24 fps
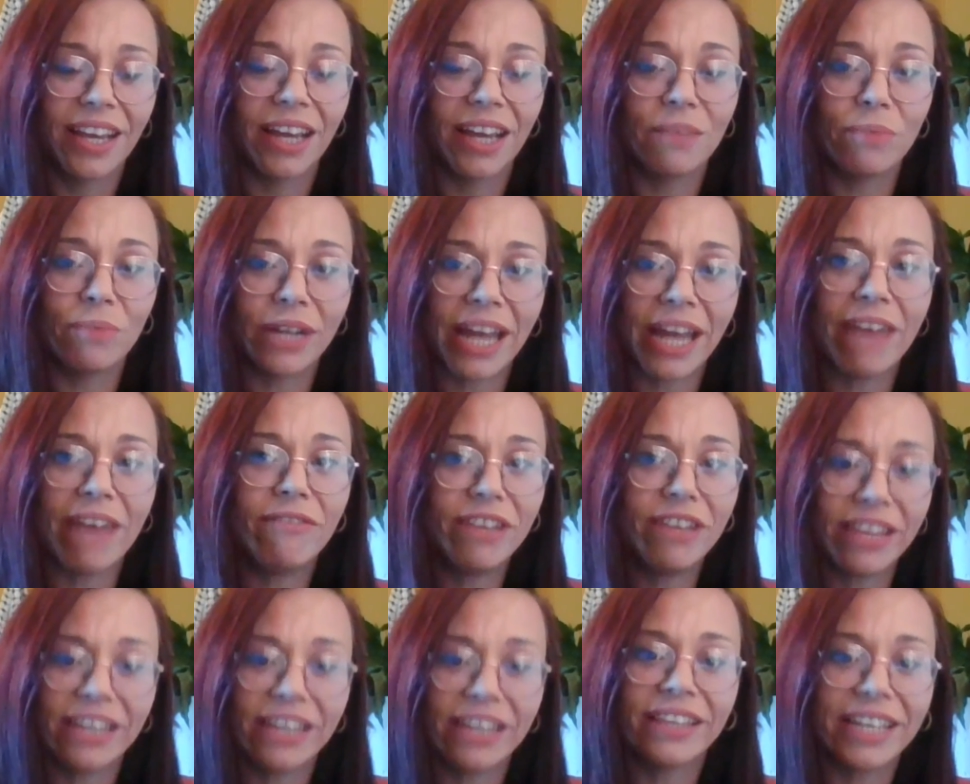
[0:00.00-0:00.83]
and bring
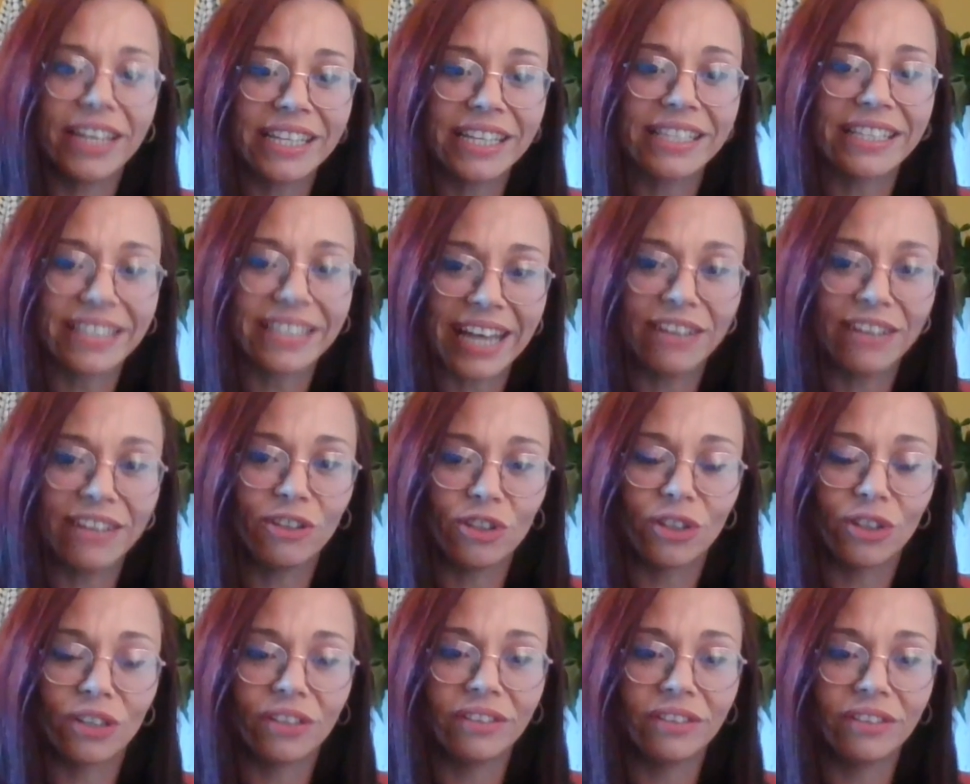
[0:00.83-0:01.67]
everything that is
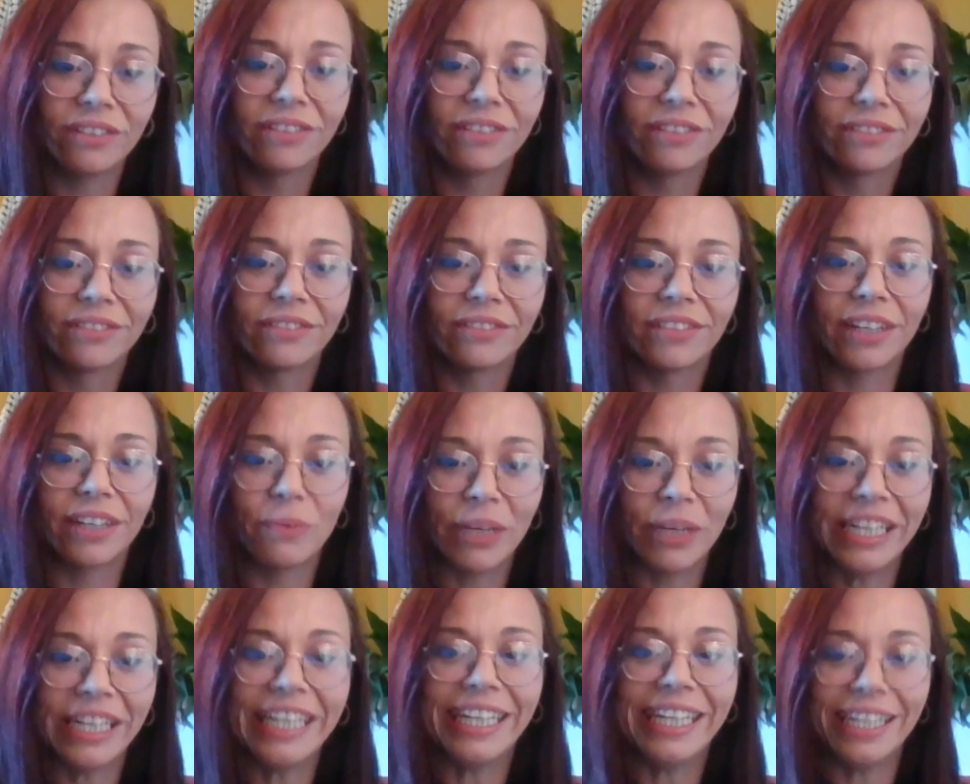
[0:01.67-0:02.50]
essential that
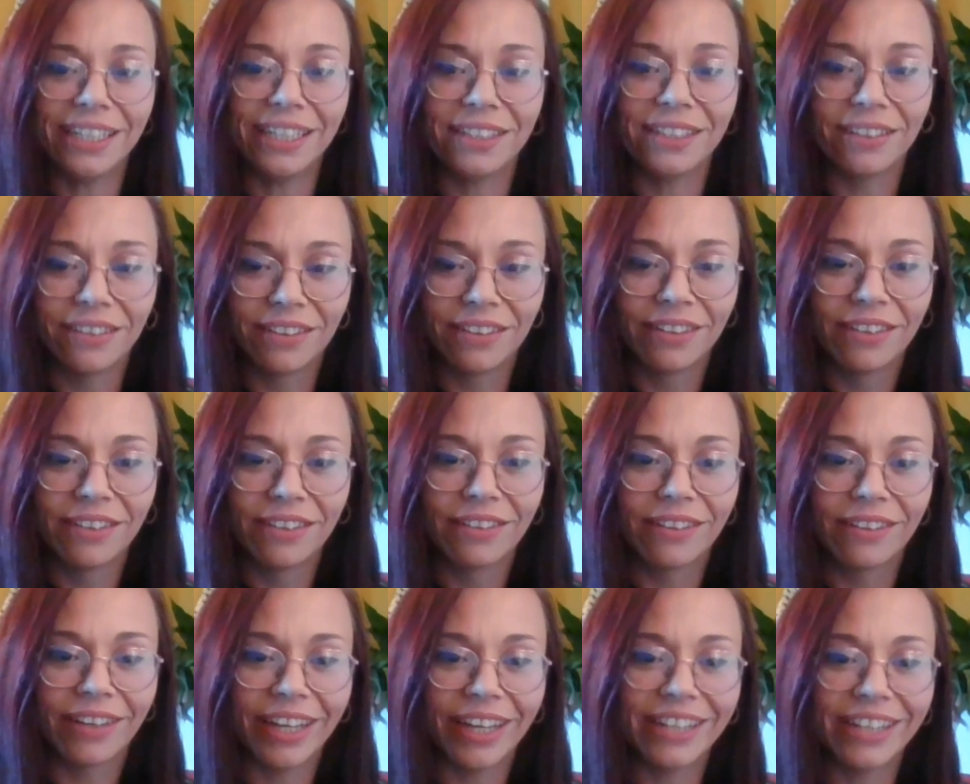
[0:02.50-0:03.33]
we need
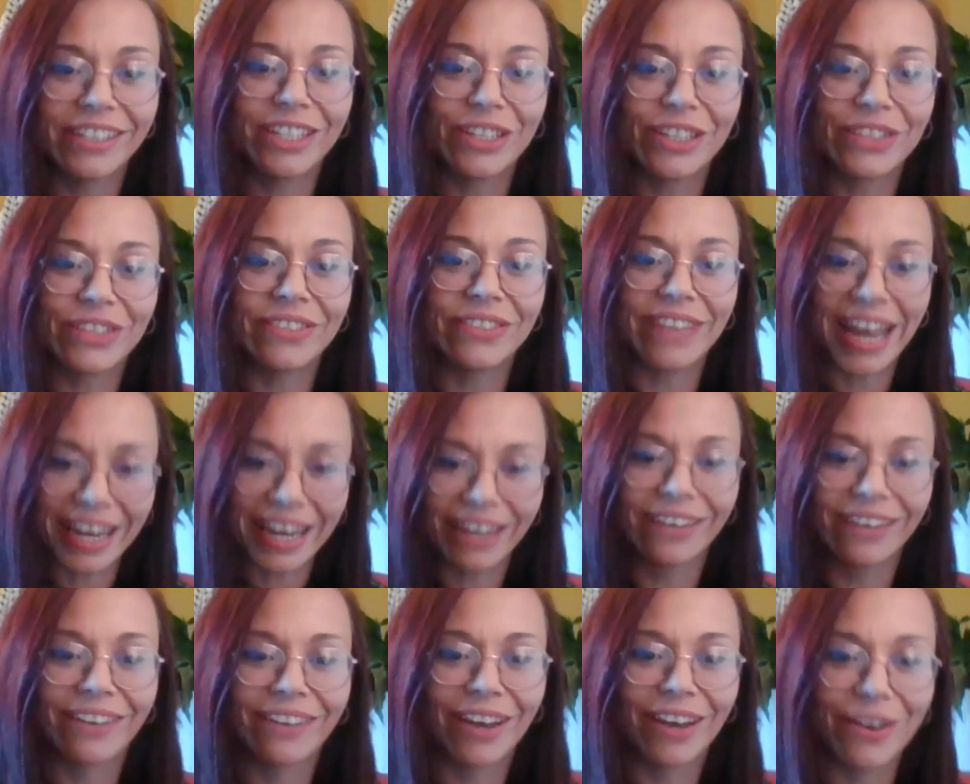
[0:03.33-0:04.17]
into
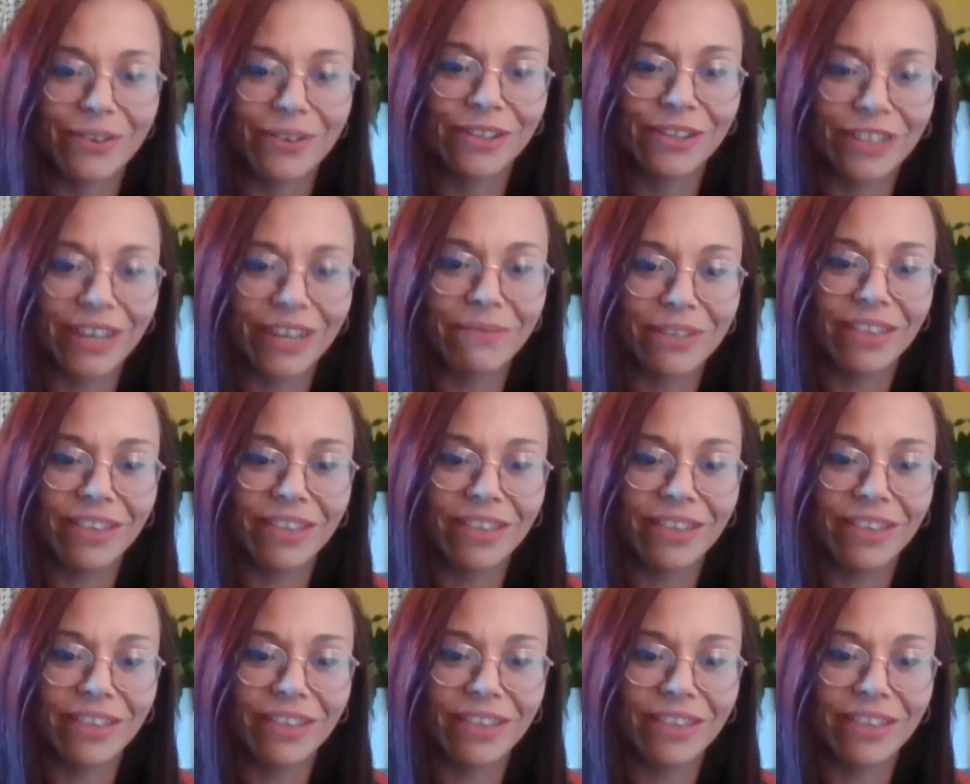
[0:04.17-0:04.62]
state ownership.